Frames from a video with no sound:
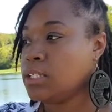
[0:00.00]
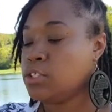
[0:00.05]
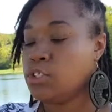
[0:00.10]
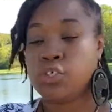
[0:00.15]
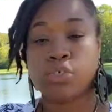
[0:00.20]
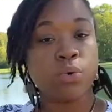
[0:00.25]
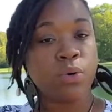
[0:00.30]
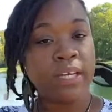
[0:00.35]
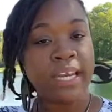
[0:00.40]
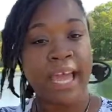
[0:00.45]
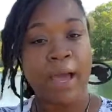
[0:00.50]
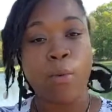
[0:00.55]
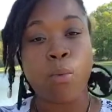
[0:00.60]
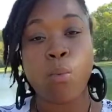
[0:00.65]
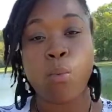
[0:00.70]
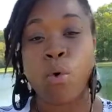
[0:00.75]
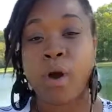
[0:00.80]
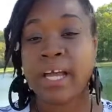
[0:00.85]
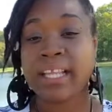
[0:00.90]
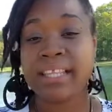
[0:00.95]
doing that
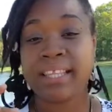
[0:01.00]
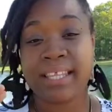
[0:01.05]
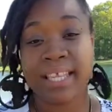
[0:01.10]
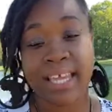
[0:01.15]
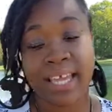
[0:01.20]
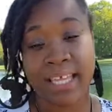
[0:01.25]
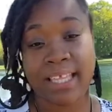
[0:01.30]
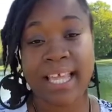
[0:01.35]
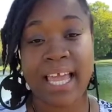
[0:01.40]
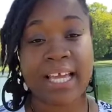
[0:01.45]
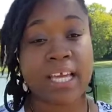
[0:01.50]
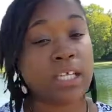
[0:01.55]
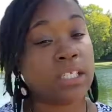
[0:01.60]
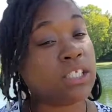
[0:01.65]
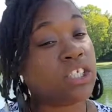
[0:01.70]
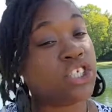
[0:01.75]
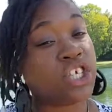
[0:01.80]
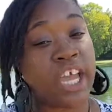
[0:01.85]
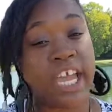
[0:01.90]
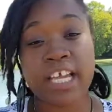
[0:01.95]
one thing that
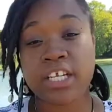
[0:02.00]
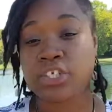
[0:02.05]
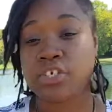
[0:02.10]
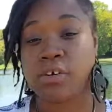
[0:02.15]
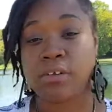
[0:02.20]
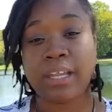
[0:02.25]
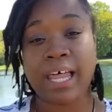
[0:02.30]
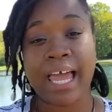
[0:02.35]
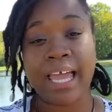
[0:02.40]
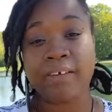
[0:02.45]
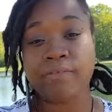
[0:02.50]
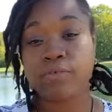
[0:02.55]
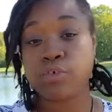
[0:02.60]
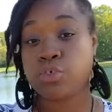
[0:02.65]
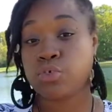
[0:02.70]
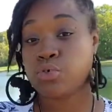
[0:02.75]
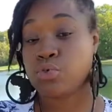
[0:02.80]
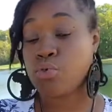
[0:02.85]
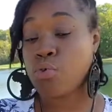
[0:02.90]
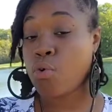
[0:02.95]
can change your life
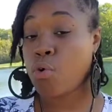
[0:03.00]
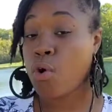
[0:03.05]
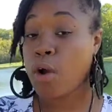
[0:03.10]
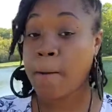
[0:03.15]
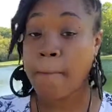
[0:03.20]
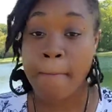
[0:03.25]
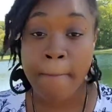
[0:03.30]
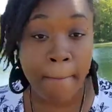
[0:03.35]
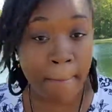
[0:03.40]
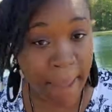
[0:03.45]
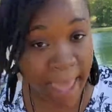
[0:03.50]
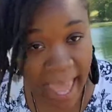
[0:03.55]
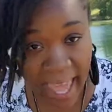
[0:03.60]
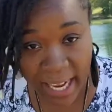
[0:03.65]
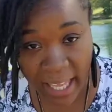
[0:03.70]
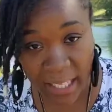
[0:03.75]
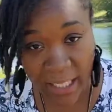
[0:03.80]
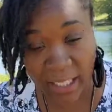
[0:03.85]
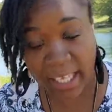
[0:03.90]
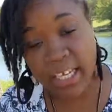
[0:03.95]

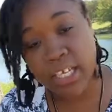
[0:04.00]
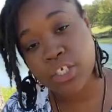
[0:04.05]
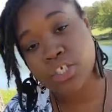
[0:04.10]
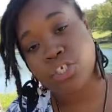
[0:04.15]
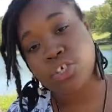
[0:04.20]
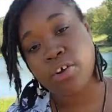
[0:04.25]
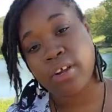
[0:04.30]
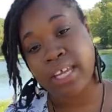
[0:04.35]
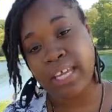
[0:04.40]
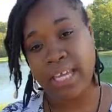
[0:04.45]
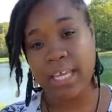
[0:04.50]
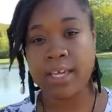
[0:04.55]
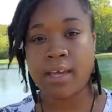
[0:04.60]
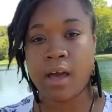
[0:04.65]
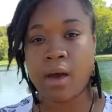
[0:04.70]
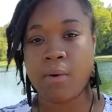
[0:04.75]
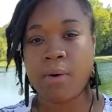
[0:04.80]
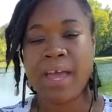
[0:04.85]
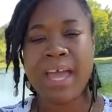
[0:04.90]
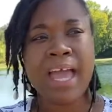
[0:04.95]
dramatically. Is your
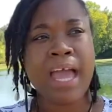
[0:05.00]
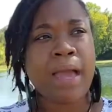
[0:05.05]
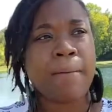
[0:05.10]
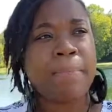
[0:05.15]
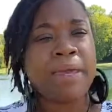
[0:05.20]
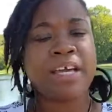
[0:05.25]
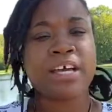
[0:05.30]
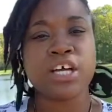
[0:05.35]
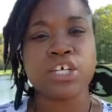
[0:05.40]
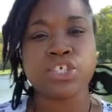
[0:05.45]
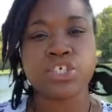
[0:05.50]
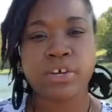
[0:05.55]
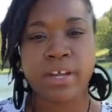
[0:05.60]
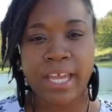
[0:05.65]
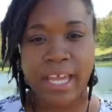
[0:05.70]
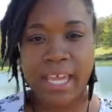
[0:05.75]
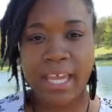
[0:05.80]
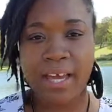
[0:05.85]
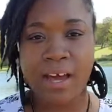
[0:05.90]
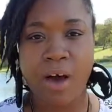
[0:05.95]
ego. Because your
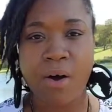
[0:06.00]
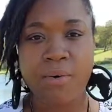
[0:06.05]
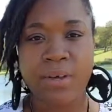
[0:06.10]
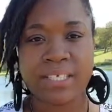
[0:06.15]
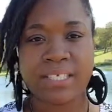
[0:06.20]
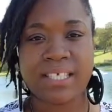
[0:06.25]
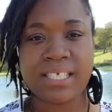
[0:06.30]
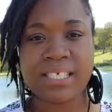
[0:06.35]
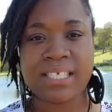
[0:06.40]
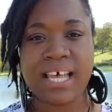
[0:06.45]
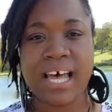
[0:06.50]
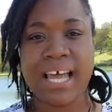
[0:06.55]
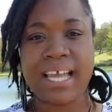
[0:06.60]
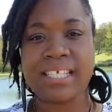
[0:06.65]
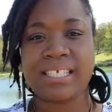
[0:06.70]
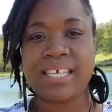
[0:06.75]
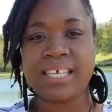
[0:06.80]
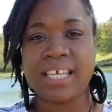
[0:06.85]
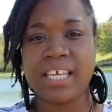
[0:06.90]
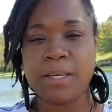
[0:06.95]
ego is
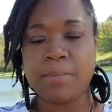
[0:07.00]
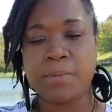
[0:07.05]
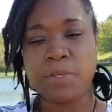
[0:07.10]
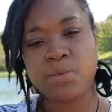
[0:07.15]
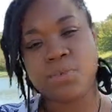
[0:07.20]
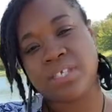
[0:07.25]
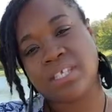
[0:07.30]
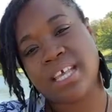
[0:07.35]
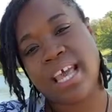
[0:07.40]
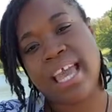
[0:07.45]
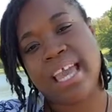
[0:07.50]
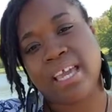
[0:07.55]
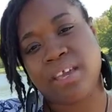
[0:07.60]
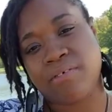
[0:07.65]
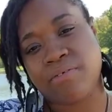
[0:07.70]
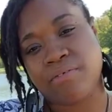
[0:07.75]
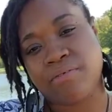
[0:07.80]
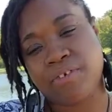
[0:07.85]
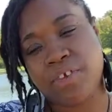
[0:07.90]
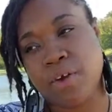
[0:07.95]
designed to keep you
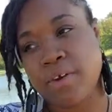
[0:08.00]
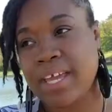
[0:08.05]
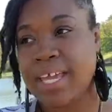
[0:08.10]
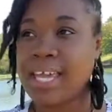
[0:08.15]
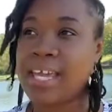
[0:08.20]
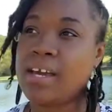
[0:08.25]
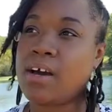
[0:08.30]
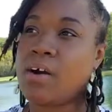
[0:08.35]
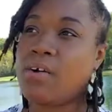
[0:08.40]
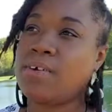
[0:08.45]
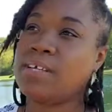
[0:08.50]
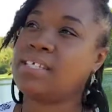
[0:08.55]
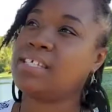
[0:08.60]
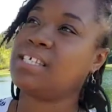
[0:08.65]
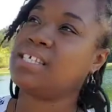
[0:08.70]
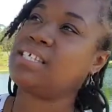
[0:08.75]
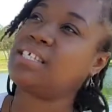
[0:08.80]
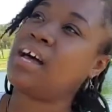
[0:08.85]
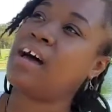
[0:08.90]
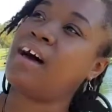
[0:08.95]
safe. Your ego is
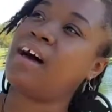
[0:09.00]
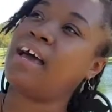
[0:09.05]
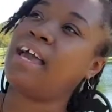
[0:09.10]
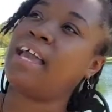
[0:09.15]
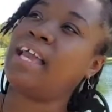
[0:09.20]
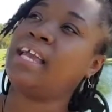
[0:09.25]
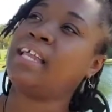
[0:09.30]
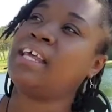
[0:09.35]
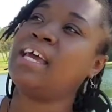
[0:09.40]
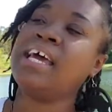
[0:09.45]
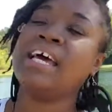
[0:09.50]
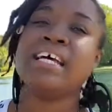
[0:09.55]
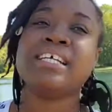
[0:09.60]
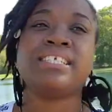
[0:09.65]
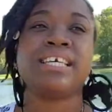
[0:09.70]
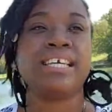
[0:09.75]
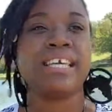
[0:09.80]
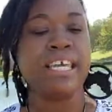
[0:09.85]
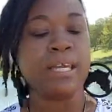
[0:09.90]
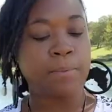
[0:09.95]
designed
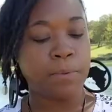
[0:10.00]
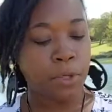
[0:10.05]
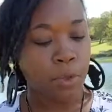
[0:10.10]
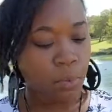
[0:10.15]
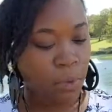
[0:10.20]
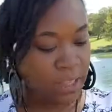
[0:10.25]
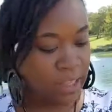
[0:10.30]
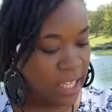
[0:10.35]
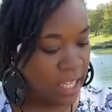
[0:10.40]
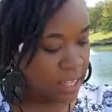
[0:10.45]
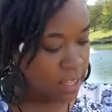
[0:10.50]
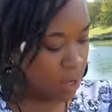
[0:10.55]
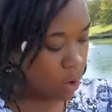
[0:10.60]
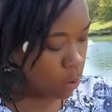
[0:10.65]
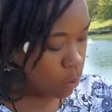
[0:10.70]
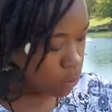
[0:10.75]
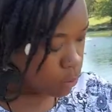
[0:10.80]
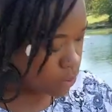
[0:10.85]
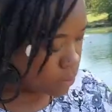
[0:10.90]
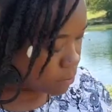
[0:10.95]
to keep you within
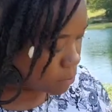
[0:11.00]
those